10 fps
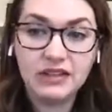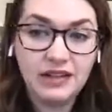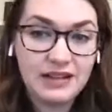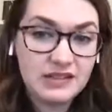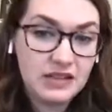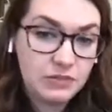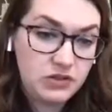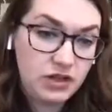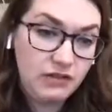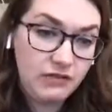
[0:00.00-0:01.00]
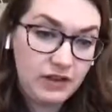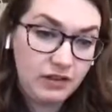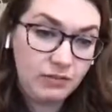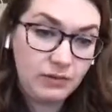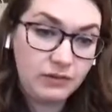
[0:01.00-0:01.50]
leaving less
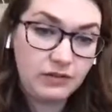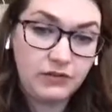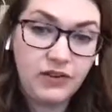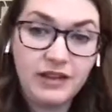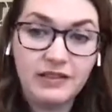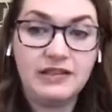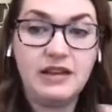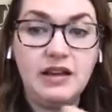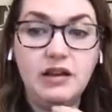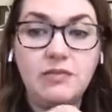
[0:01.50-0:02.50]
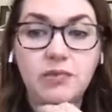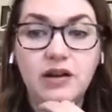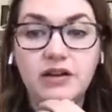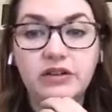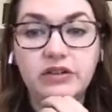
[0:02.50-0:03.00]
substrate available for
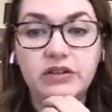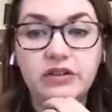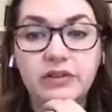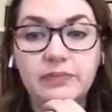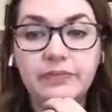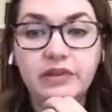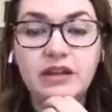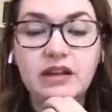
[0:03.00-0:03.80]
anthocyanin production.